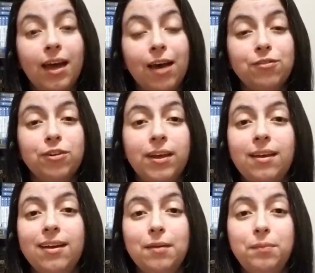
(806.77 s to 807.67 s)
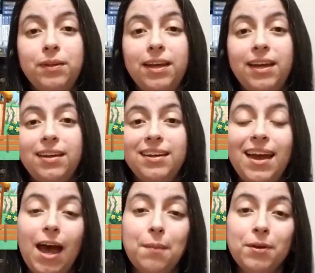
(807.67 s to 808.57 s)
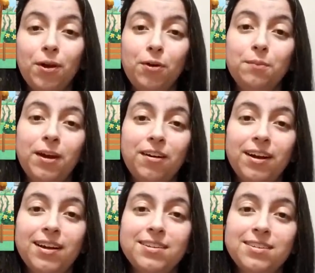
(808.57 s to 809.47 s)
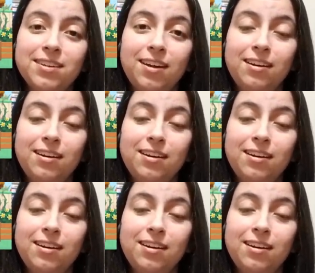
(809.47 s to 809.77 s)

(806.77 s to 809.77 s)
After that, I played Happy Home Paradise.